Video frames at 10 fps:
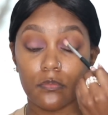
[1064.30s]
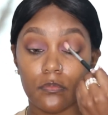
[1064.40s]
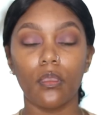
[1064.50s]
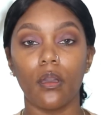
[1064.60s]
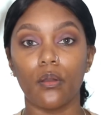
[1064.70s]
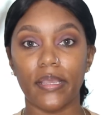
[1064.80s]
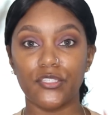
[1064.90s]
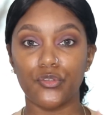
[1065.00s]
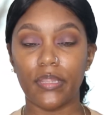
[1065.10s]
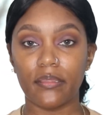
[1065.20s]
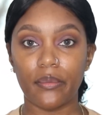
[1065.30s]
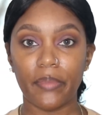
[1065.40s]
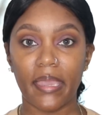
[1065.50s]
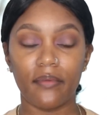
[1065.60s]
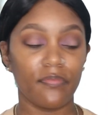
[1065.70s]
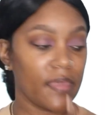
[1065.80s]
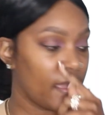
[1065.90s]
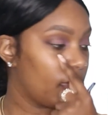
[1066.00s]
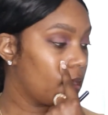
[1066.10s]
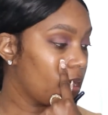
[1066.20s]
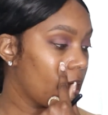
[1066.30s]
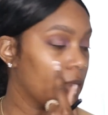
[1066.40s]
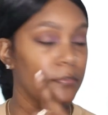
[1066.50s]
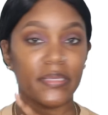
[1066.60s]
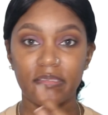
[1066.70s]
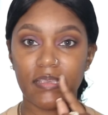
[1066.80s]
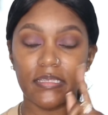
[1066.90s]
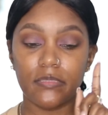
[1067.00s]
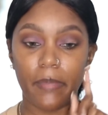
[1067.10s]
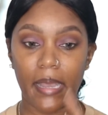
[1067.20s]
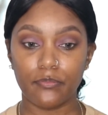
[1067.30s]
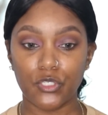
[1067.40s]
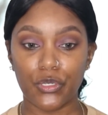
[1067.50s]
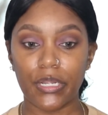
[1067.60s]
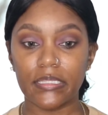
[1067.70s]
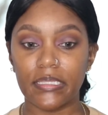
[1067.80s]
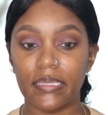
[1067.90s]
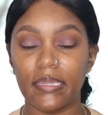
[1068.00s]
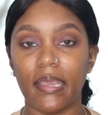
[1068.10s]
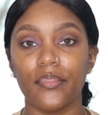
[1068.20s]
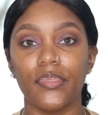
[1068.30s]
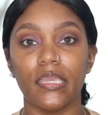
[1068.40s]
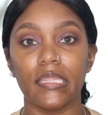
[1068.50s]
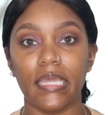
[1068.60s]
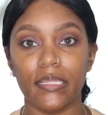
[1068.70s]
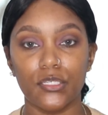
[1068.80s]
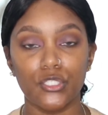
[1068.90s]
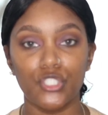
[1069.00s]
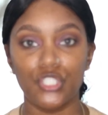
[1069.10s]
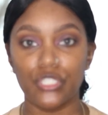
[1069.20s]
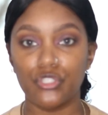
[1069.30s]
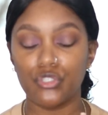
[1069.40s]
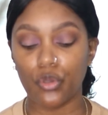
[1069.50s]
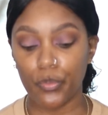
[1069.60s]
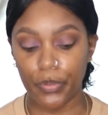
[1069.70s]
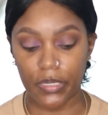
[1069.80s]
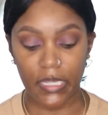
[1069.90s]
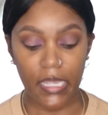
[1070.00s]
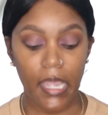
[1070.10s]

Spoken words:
Okay, so now that we have that hibiscus popped on our lid, I think that looks just so pretty.